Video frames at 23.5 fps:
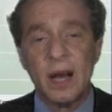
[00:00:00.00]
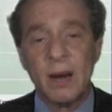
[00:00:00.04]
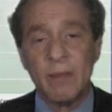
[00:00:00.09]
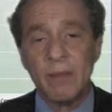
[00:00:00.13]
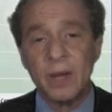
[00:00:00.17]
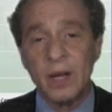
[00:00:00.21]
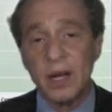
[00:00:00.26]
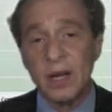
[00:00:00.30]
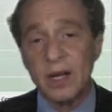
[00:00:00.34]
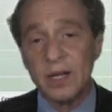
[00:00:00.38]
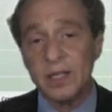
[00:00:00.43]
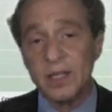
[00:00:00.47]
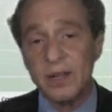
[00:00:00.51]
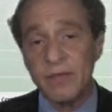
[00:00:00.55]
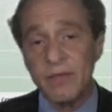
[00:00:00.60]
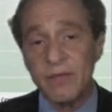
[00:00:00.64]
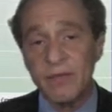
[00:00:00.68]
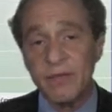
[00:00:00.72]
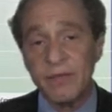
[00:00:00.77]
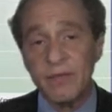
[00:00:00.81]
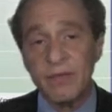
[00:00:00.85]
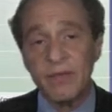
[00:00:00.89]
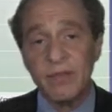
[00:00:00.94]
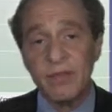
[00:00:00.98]
Now, because of
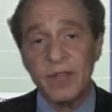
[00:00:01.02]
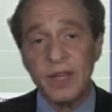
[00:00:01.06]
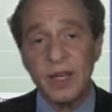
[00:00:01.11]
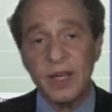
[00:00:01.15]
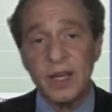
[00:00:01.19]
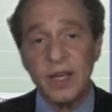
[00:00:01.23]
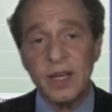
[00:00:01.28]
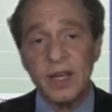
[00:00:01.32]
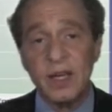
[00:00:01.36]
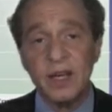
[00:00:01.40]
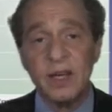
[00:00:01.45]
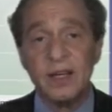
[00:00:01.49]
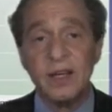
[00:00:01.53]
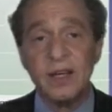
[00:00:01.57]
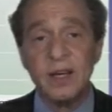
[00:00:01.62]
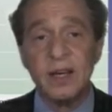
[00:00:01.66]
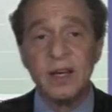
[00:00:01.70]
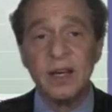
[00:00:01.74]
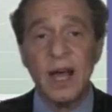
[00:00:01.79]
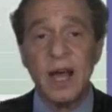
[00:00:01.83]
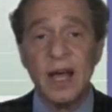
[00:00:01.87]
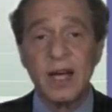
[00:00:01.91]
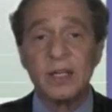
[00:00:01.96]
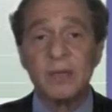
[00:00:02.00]
the
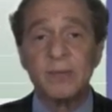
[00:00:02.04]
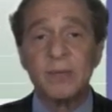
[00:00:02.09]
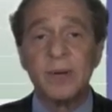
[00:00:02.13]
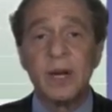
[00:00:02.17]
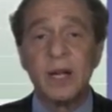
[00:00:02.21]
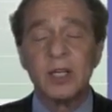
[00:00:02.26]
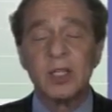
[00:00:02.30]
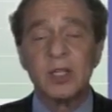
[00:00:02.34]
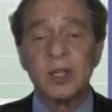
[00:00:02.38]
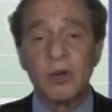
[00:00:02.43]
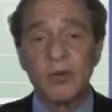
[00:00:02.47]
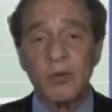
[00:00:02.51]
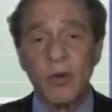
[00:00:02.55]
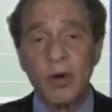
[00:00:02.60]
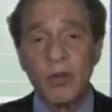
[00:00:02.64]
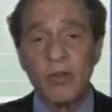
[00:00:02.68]
exponential